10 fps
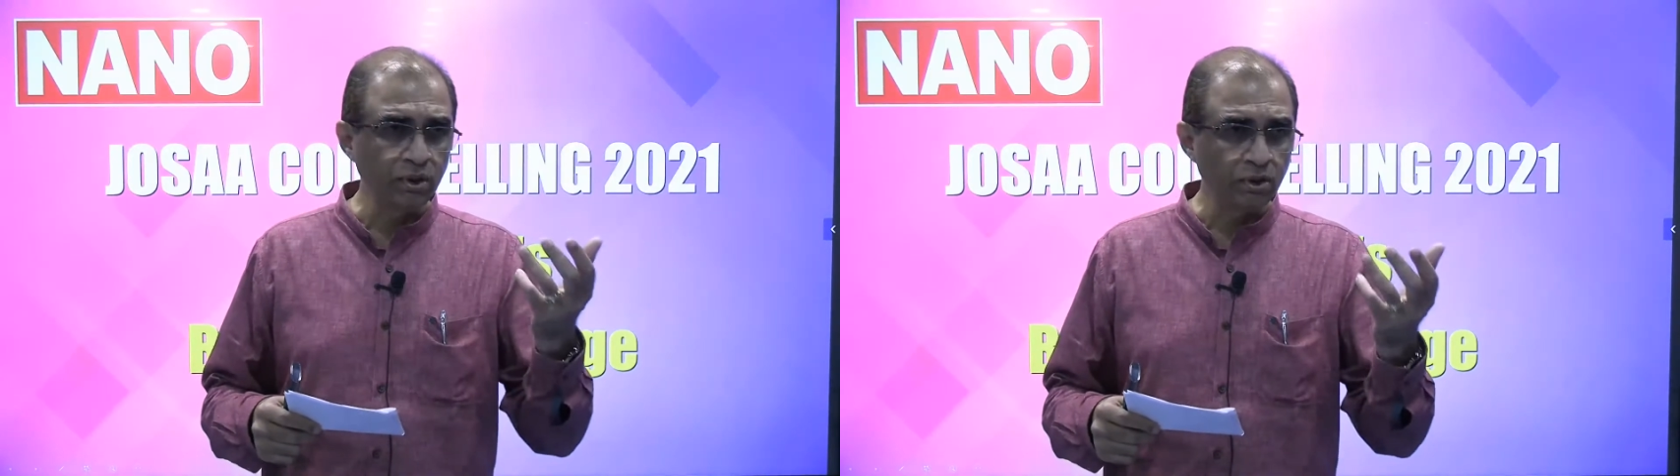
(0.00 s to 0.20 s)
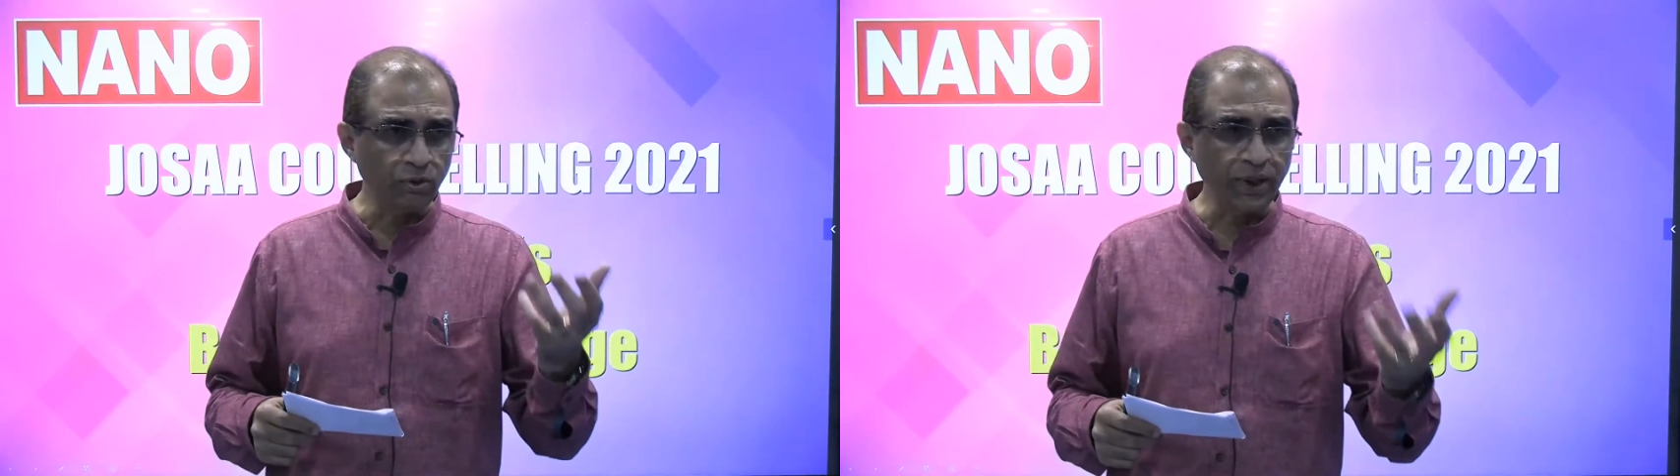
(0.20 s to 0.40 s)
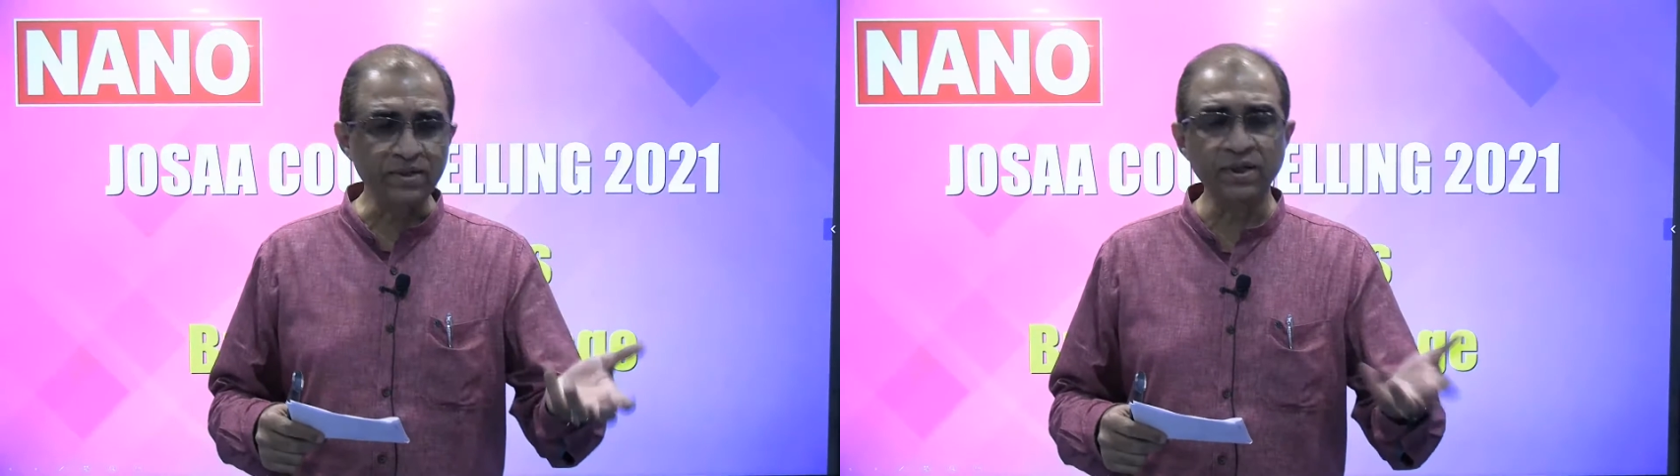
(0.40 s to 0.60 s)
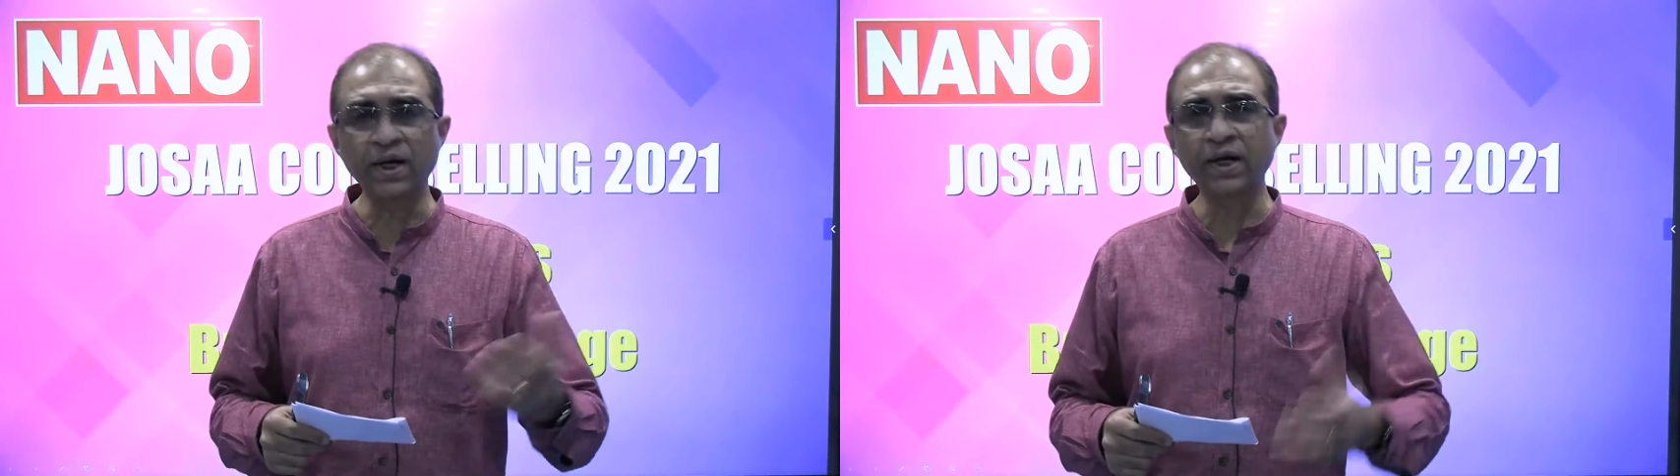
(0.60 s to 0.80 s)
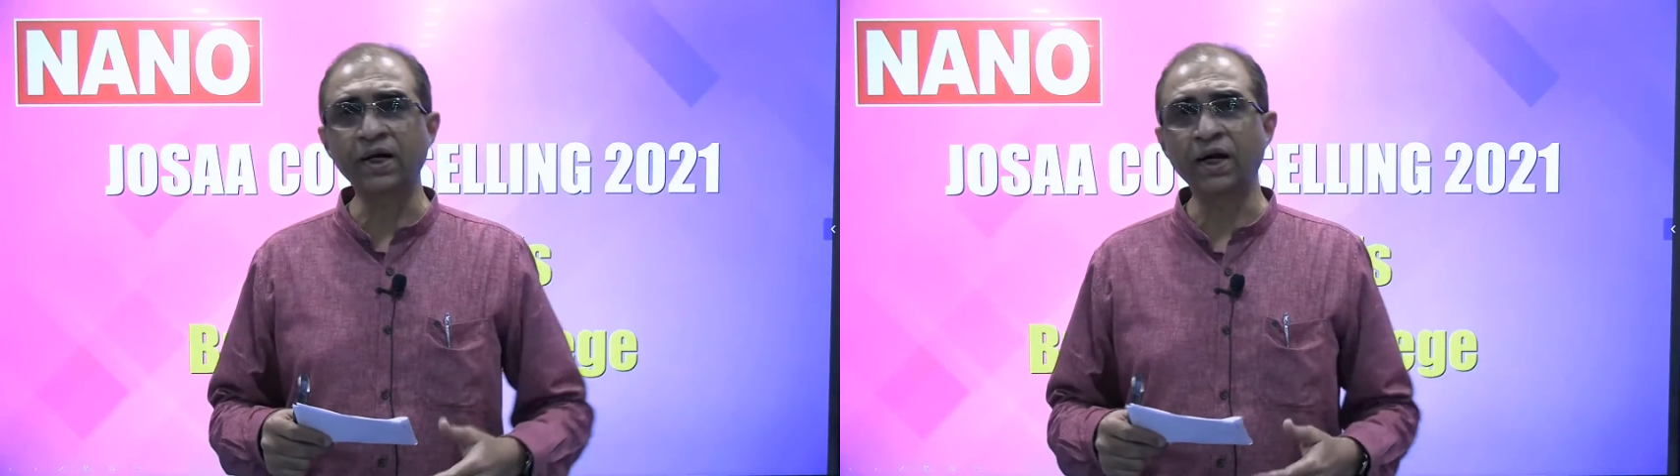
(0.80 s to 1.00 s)
to an extent
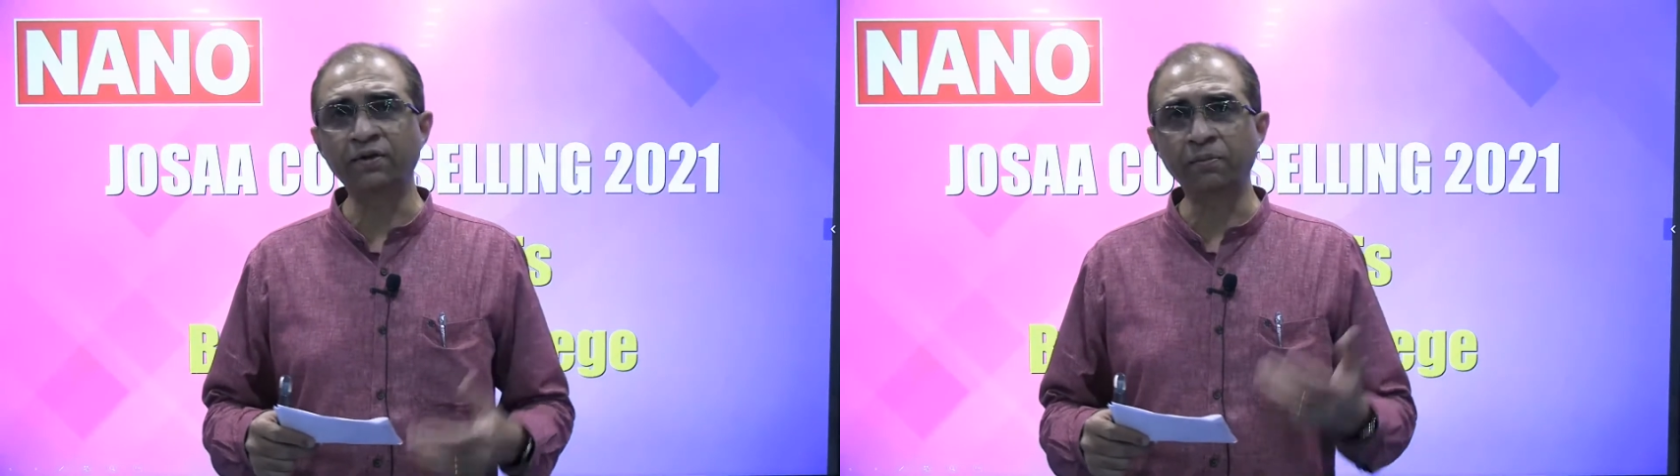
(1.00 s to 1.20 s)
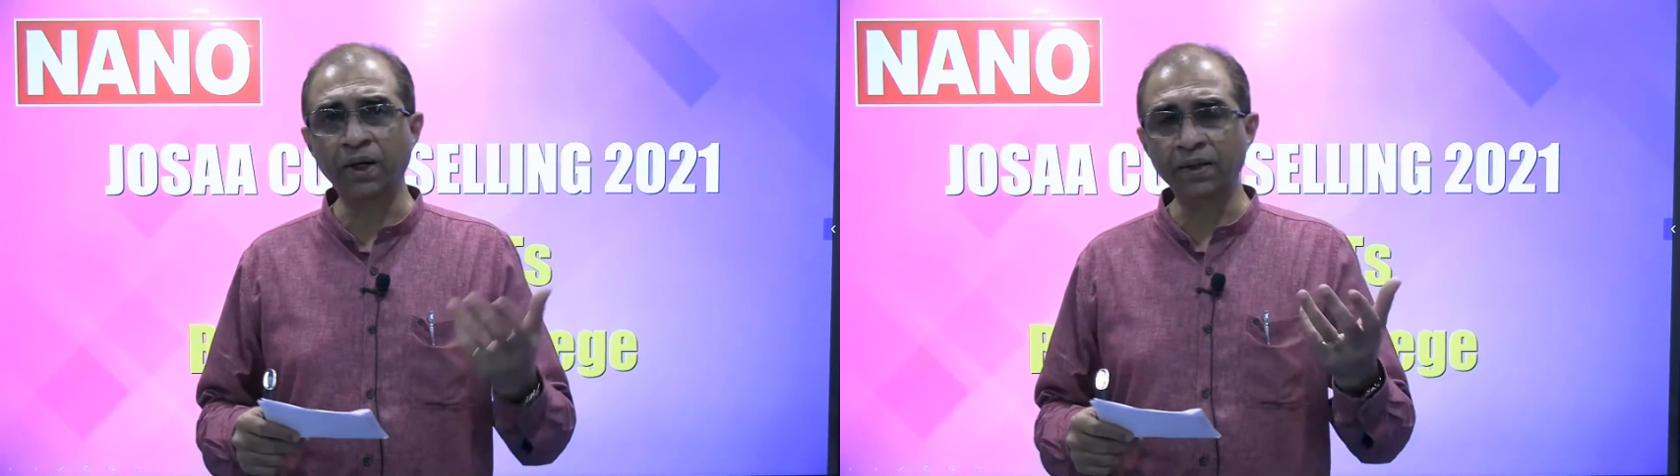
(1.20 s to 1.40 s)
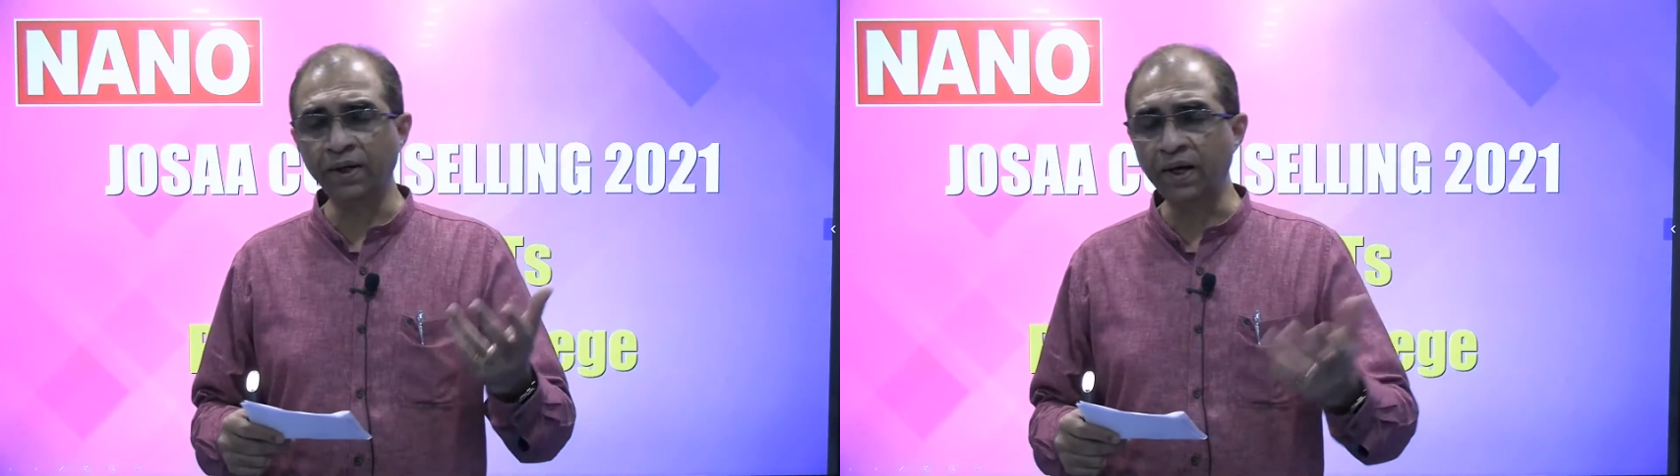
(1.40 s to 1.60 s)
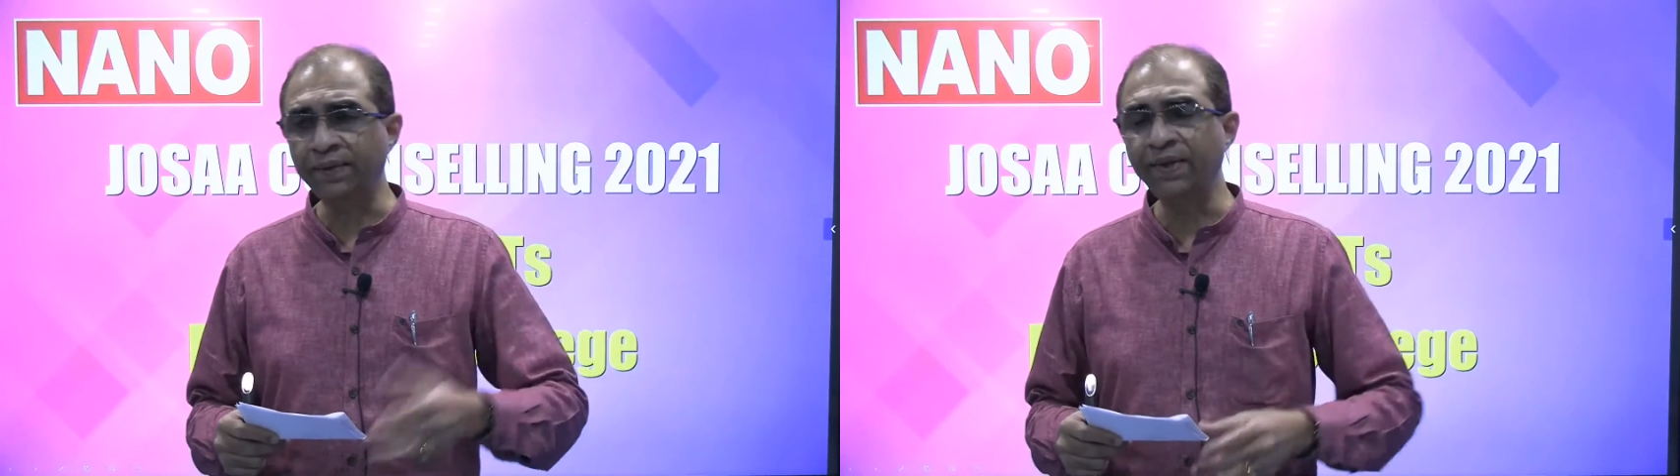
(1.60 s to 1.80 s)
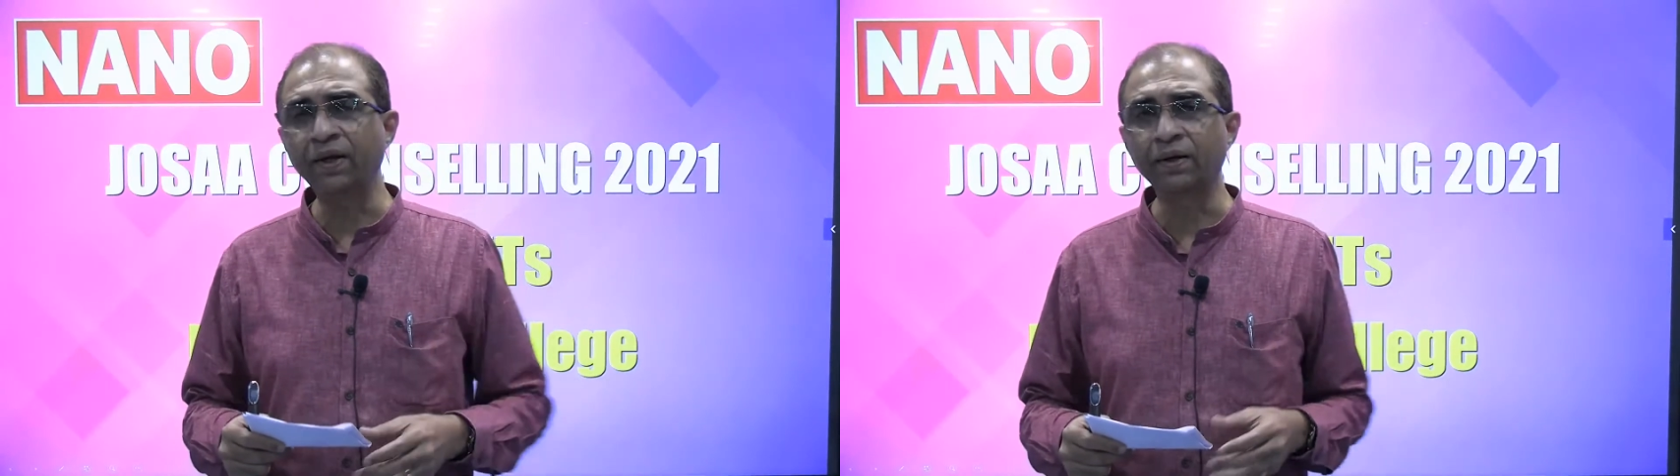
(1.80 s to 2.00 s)
IIT Hyderabad and
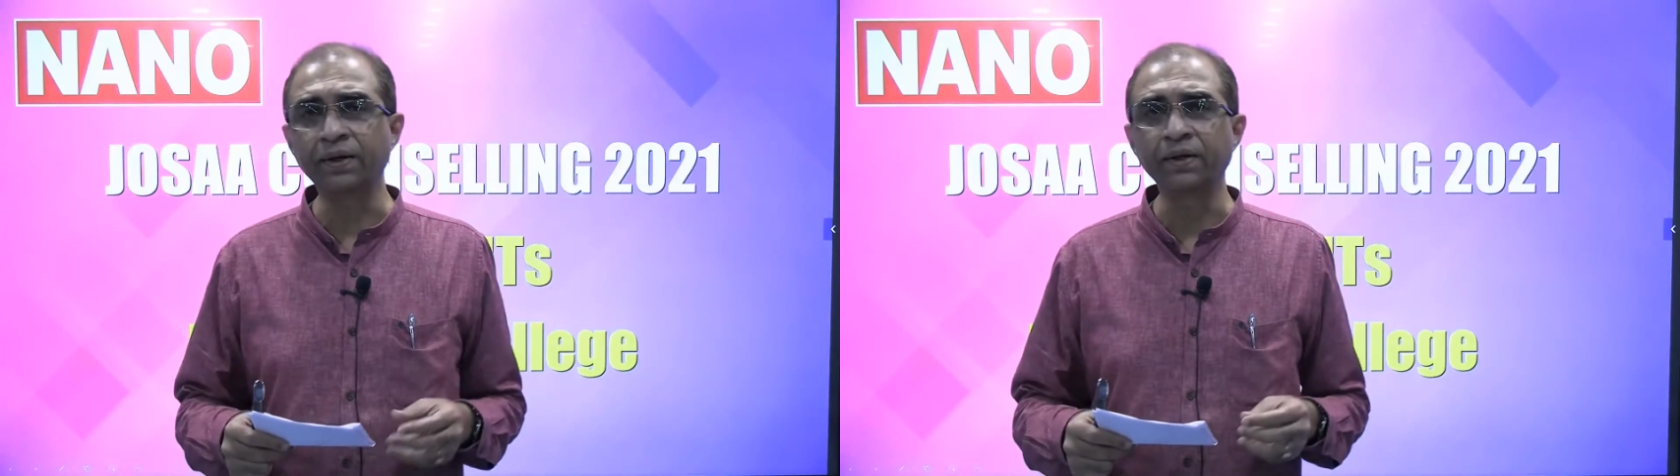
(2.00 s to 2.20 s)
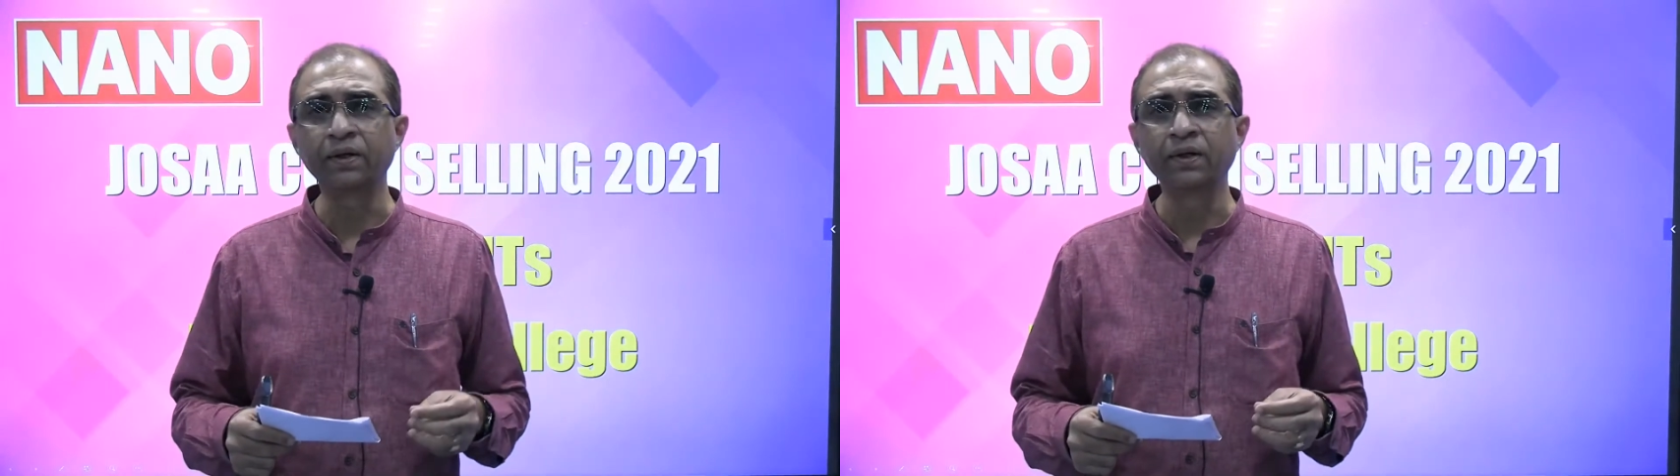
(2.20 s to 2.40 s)
Gandhinagar,